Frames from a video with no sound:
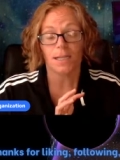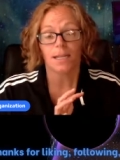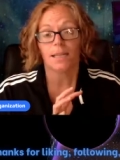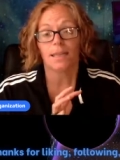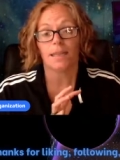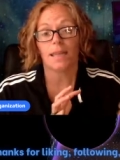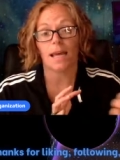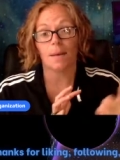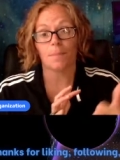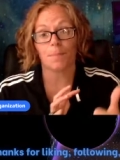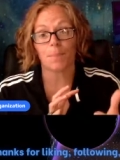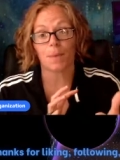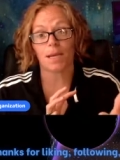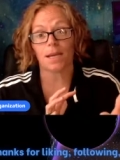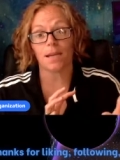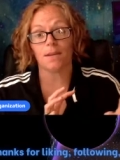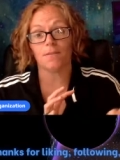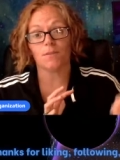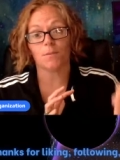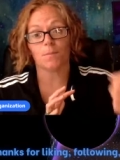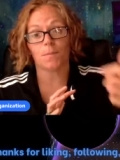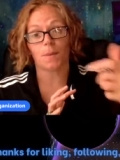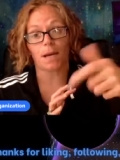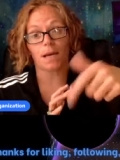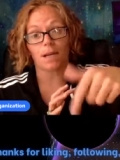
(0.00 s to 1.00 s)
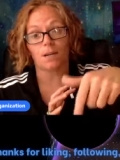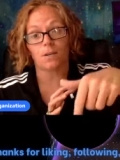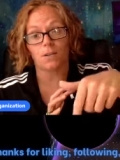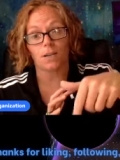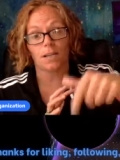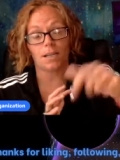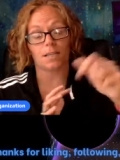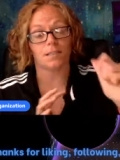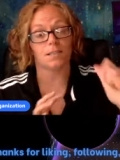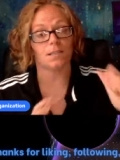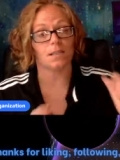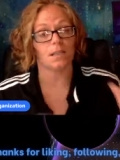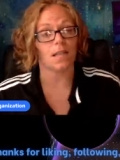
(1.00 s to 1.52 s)
That behavior pattern
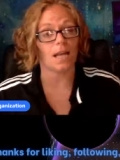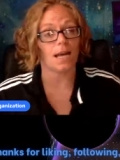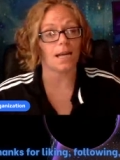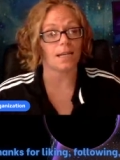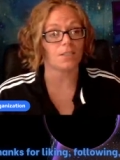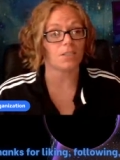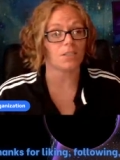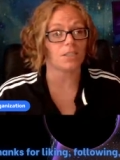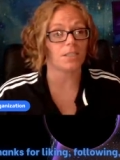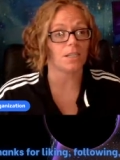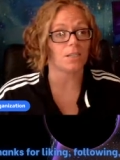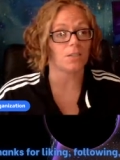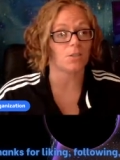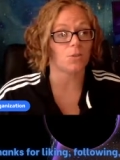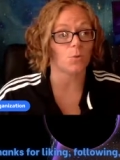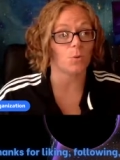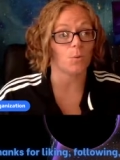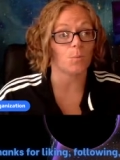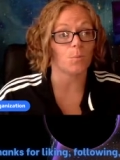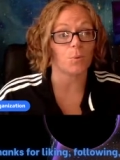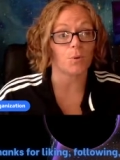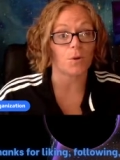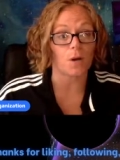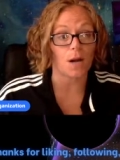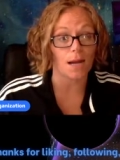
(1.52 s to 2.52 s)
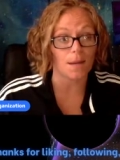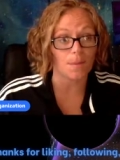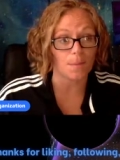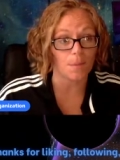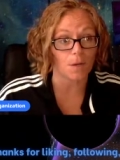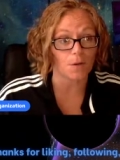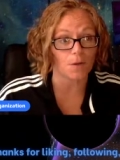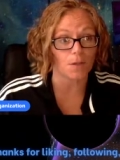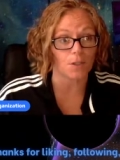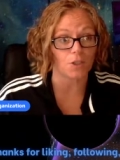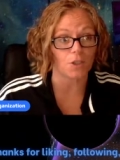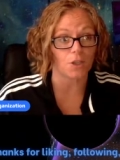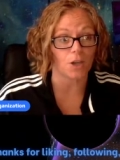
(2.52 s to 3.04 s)
is latched into a
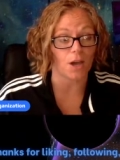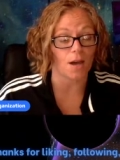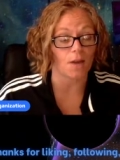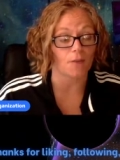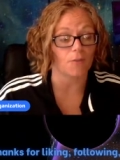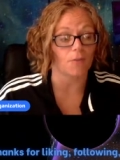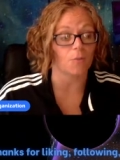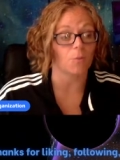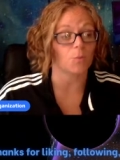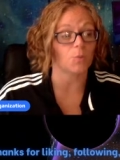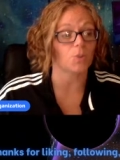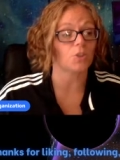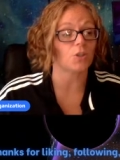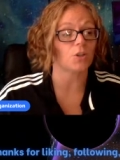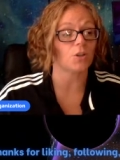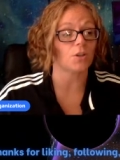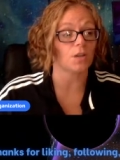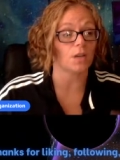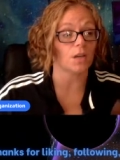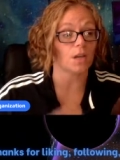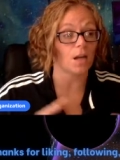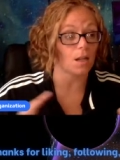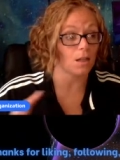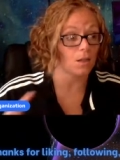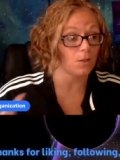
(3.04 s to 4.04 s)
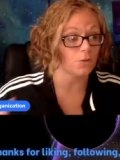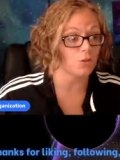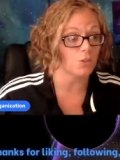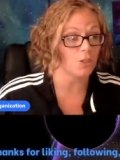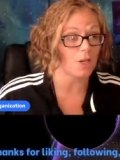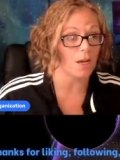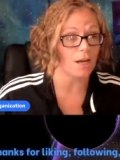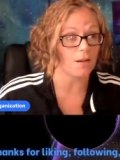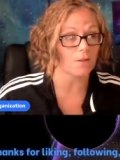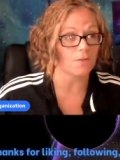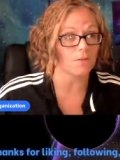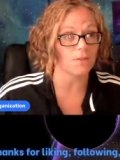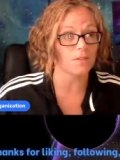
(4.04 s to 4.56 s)
primary chakra, which are the color
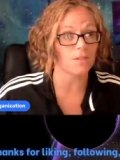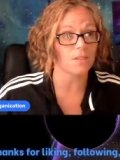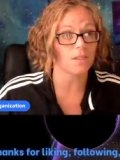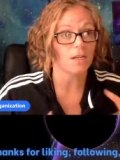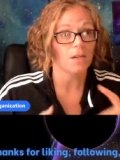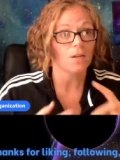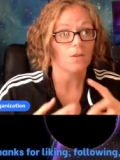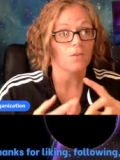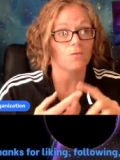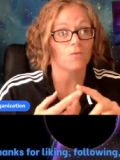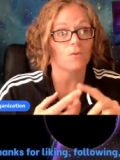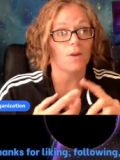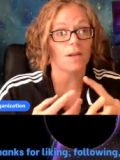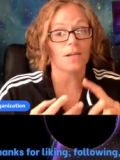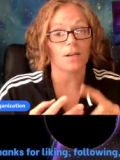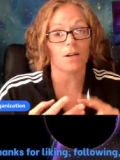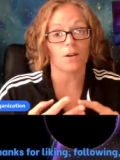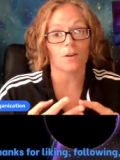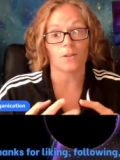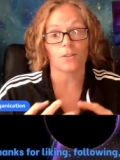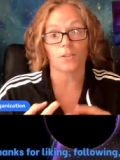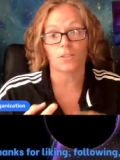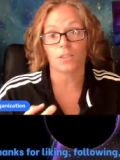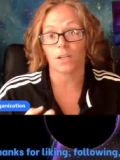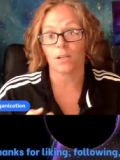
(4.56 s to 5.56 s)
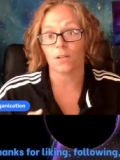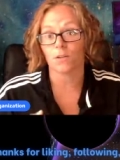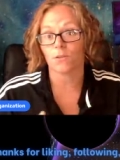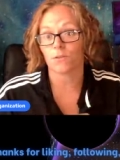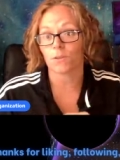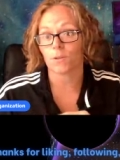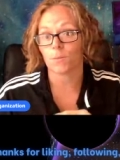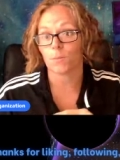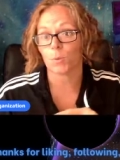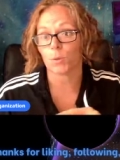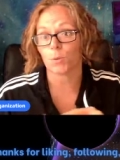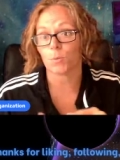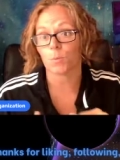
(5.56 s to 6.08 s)
chakras, red, orange, yellow,
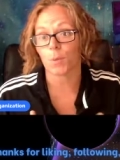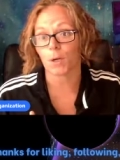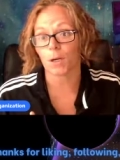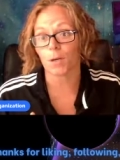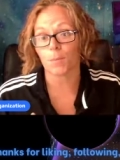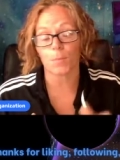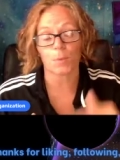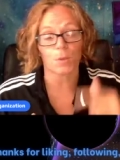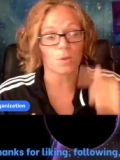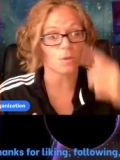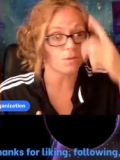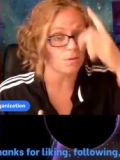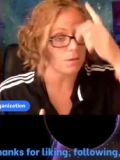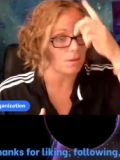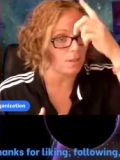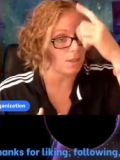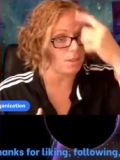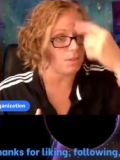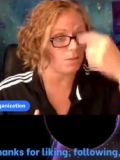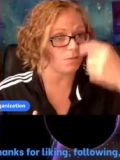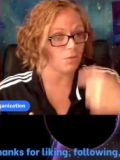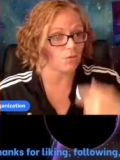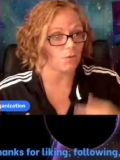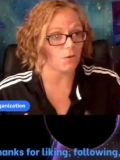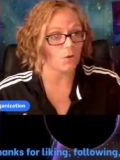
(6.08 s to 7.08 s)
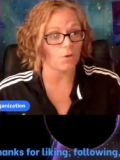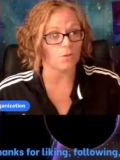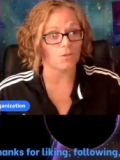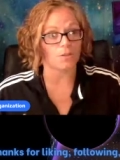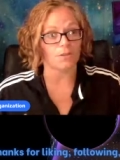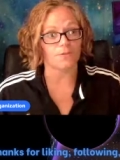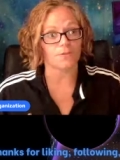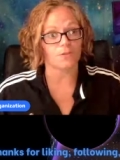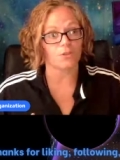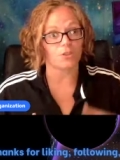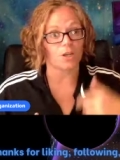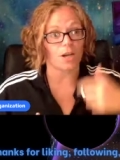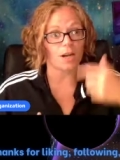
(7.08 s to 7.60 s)
green, blue, purple. These are all
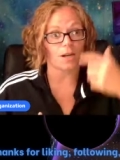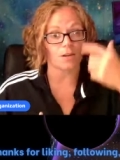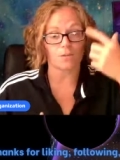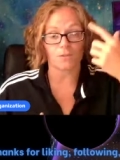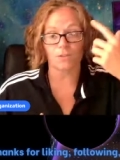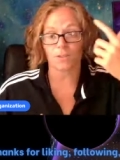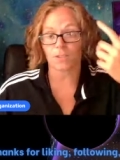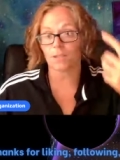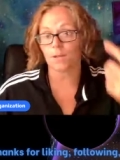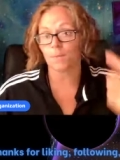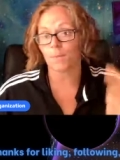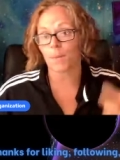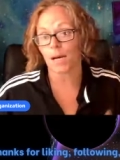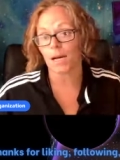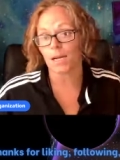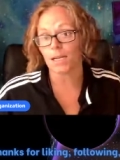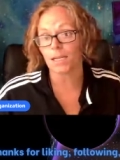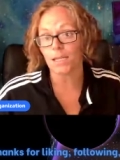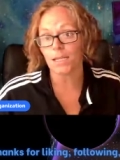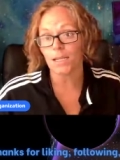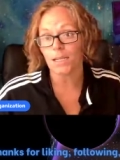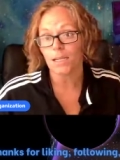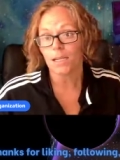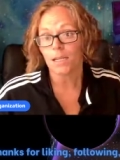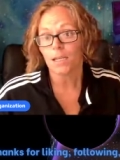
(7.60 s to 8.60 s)
different chakras in the body.